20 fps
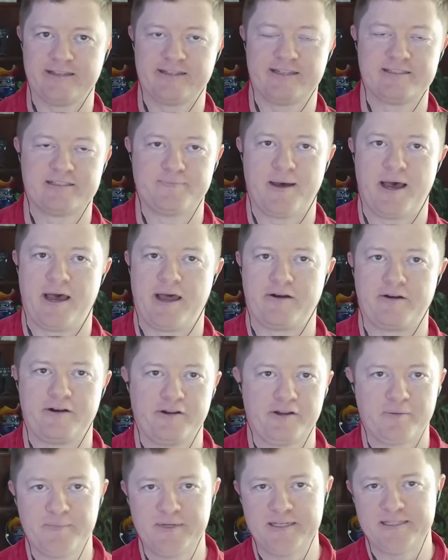It doesn't matter.
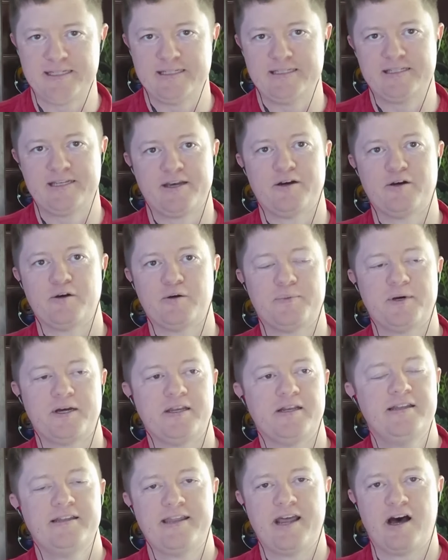You can be CTO. But
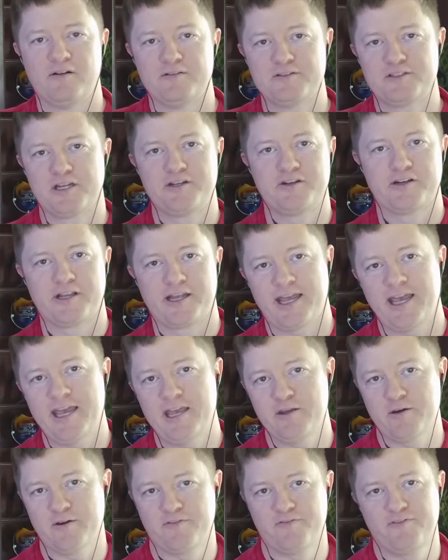now all of a sudden you're like, hey,
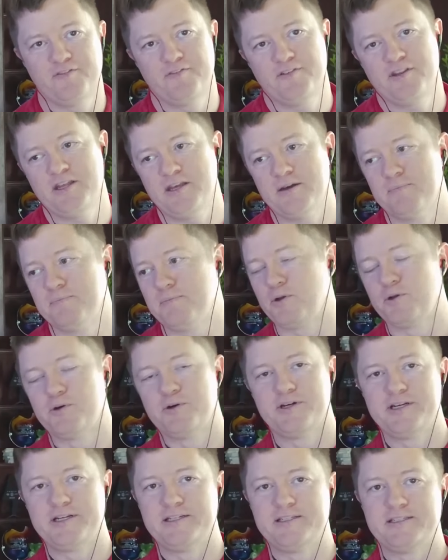you have 50
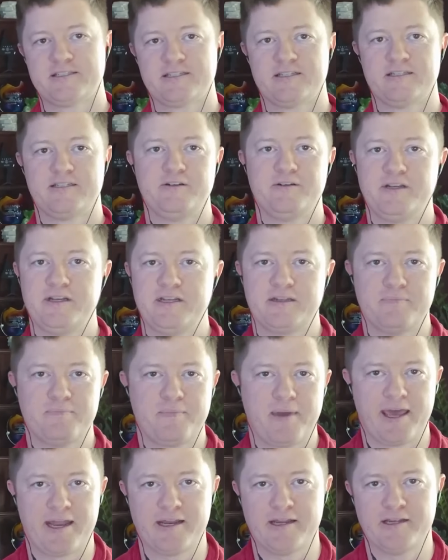employees and you need to
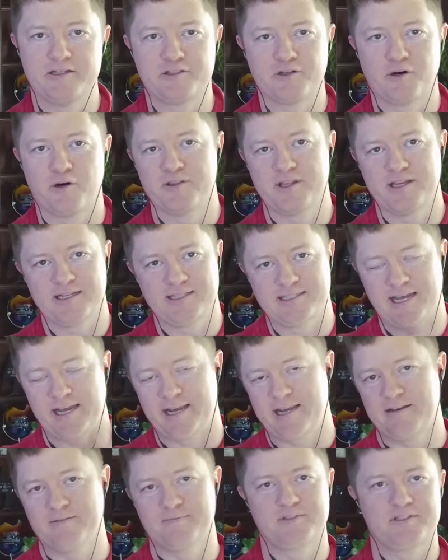manage all the
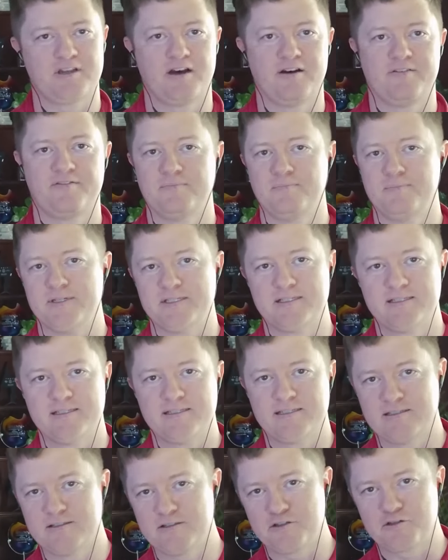executive stuff and
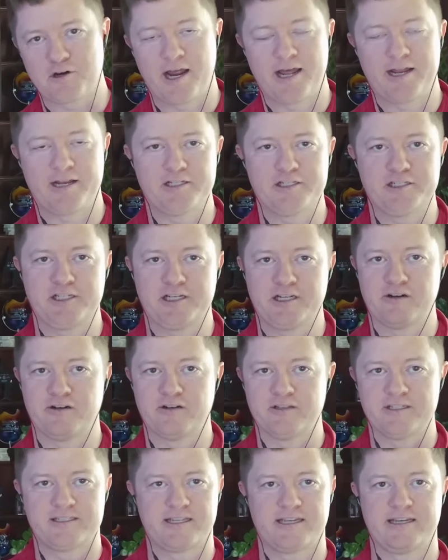business and strategy and all
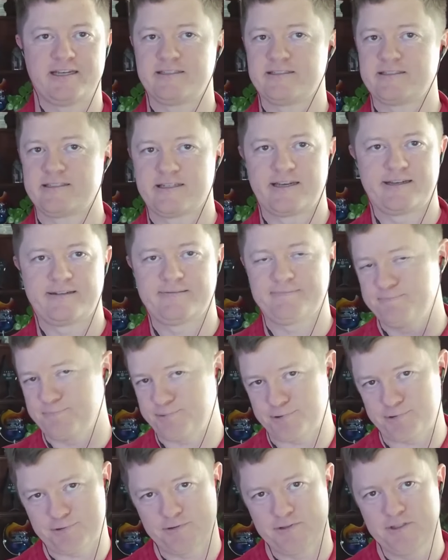these things. Like,
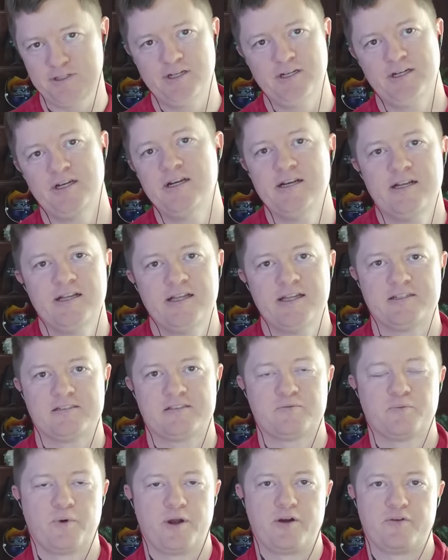
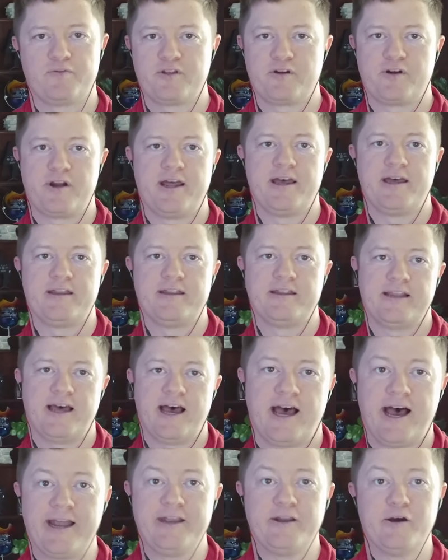that's way over their head. And
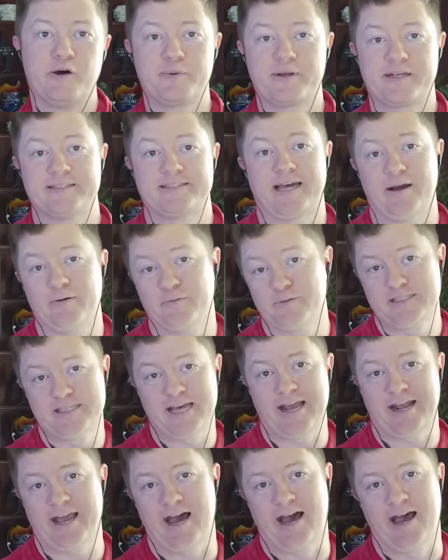I know because I was
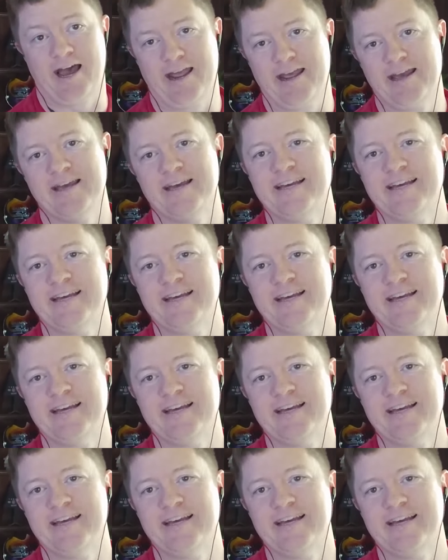that guy.